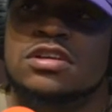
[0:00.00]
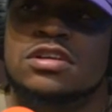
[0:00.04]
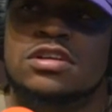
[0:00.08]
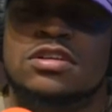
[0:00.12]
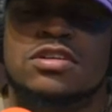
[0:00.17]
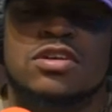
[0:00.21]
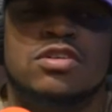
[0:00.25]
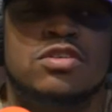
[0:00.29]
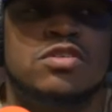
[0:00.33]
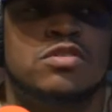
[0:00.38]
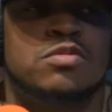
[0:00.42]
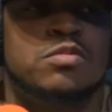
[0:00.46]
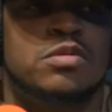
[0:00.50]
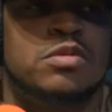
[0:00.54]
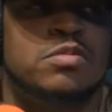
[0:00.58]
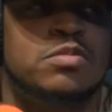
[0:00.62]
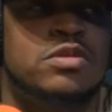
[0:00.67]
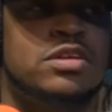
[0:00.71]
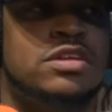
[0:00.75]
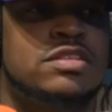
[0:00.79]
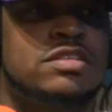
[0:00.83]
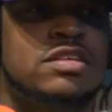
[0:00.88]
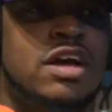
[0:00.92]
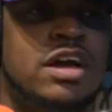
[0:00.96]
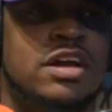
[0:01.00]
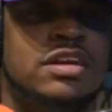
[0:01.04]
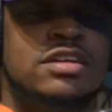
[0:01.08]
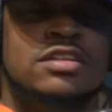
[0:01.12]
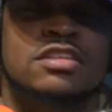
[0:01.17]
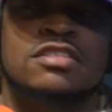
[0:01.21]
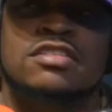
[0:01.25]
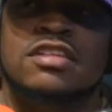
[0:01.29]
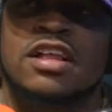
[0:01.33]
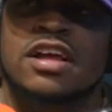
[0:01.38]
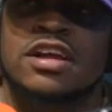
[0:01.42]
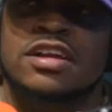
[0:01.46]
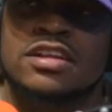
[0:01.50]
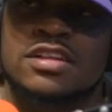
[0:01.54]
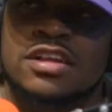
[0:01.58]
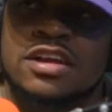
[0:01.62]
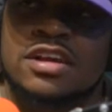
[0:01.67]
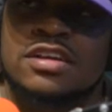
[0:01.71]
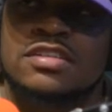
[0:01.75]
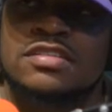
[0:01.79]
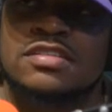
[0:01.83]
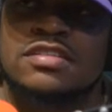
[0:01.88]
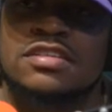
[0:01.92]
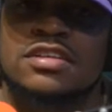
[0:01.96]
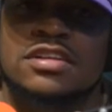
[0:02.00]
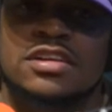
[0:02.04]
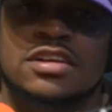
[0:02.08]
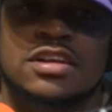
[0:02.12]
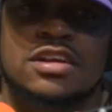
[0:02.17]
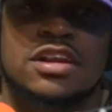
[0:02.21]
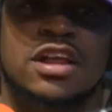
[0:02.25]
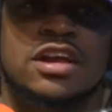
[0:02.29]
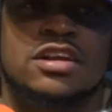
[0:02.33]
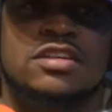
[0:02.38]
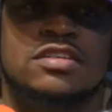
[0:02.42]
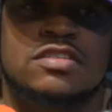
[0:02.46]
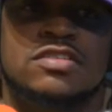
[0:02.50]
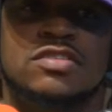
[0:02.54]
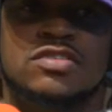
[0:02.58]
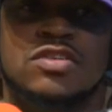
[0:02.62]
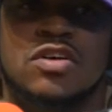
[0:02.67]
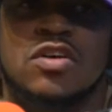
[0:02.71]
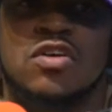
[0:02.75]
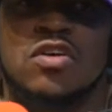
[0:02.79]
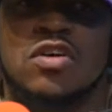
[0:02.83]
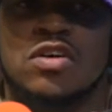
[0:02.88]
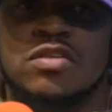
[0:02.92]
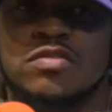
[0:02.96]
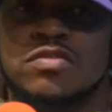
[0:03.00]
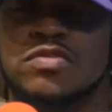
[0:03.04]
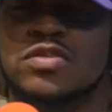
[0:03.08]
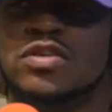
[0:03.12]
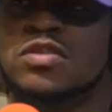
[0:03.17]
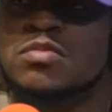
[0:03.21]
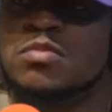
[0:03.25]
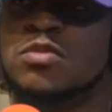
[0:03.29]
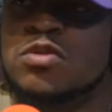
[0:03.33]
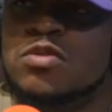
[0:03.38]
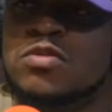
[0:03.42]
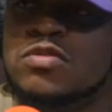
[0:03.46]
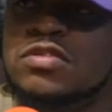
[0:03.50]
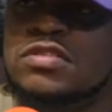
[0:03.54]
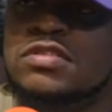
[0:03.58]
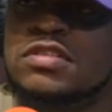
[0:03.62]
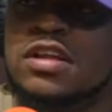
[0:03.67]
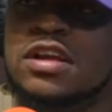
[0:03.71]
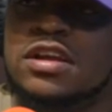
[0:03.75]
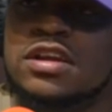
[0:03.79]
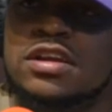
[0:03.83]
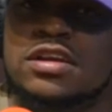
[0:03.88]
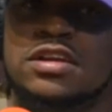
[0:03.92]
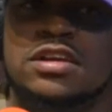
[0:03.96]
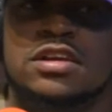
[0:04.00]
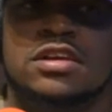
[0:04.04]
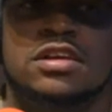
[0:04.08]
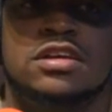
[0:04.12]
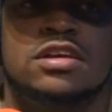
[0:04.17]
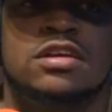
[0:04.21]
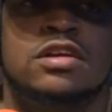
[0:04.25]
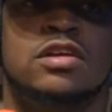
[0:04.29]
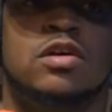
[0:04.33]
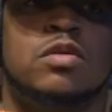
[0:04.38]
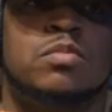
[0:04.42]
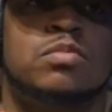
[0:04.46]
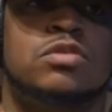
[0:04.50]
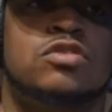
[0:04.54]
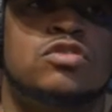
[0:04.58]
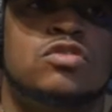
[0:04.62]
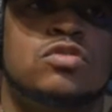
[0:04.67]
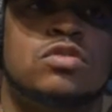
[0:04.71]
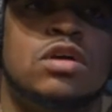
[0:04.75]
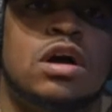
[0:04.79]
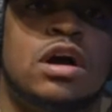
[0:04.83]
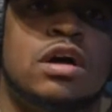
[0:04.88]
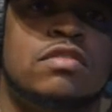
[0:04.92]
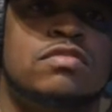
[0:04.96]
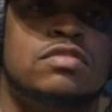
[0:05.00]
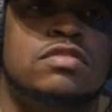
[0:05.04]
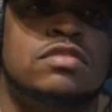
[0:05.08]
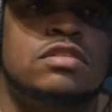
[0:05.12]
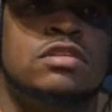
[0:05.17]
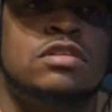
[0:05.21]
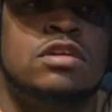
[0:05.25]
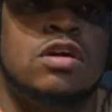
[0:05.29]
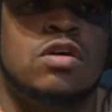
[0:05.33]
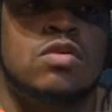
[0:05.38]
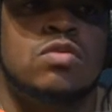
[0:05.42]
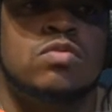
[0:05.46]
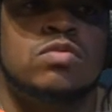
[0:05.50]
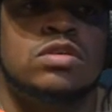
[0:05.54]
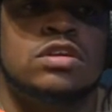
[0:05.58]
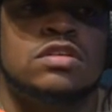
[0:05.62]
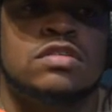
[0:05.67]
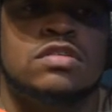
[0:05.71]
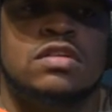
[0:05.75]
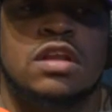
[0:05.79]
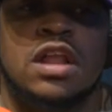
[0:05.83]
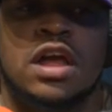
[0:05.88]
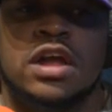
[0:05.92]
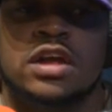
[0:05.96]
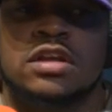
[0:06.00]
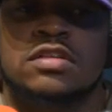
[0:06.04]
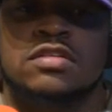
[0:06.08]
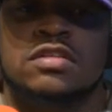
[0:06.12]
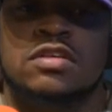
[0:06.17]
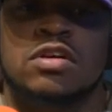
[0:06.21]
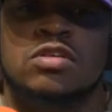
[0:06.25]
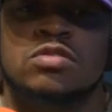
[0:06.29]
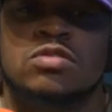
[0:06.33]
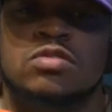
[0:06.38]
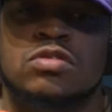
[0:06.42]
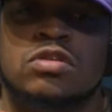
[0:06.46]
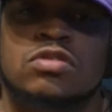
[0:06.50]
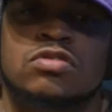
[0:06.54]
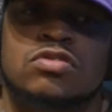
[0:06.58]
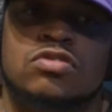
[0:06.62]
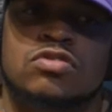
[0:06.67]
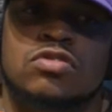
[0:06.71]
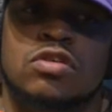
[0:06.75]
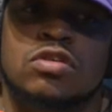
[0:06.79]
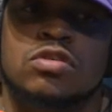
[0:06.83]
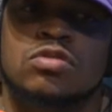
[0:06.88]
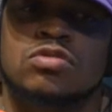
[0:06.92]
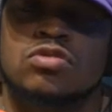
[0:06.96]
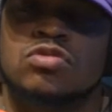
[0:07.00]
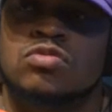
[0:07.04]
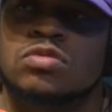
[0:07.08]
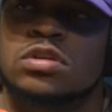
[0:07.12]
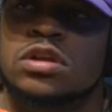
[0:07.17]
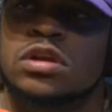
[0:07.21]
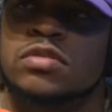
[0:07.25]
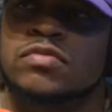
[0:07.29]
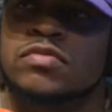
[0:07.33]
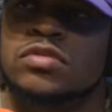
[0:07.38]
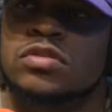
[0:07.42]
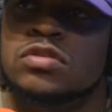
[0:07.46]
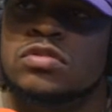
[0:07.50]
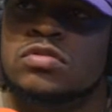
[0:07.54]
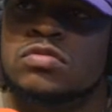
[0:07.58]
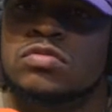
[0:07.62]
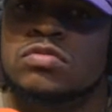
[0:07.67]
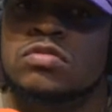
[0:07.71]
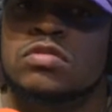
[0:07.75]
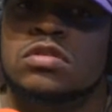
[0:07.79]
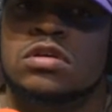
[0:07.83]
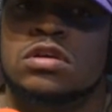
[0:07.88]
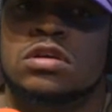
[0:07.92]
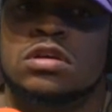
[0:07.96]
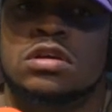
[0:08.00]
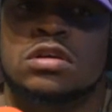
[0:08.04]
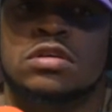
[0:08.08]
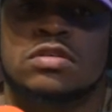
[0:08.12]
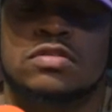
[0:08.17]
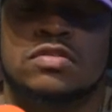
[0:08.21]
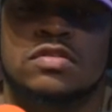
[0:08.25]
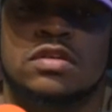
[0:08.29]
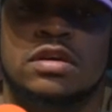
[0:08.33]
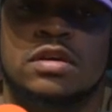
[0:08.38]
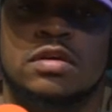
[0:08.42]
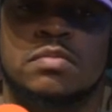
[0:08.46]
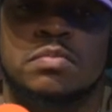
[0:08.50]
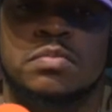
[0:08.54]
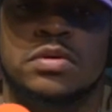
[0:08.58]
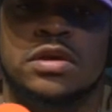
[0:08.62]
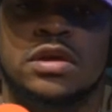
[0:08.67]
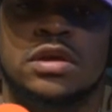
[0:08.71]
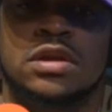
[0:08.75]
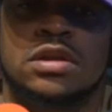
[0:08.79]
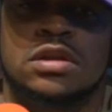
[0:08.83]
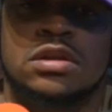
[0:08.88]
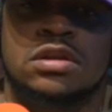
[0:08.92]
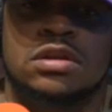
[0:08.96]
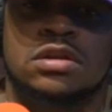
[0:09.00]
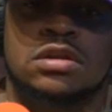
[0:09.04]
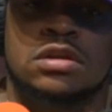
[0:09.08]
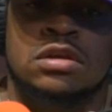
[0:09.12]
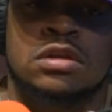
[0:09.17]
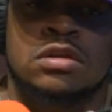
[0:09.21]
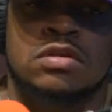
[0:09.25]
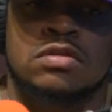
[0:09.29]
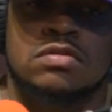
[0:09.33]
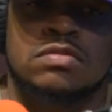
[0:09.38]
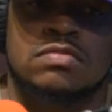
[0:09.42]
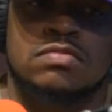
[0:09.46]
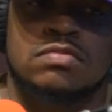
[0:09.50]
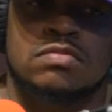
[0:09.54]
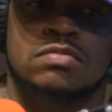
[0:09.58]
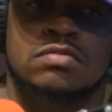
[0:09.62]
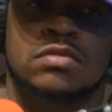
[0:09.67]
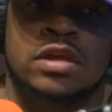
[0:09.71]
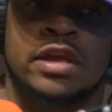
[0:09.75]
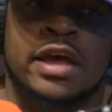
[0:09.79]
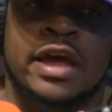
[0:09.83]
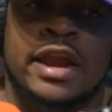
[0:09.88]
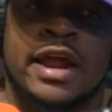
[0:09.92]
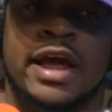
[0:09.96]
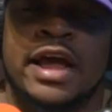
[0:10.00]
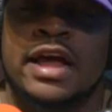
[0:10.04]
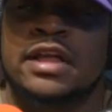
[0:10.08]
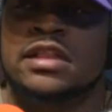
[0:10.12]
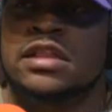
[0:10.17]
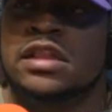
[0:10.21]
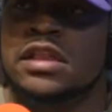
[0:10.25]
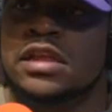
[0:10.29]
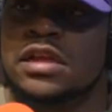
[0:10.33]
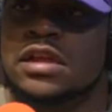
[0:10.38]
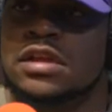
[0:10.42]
To Remember the Titans. Like that's like just your heartfelt movies. Like but you can obviously know what it's like to go through those struggles whenever you been an athlete.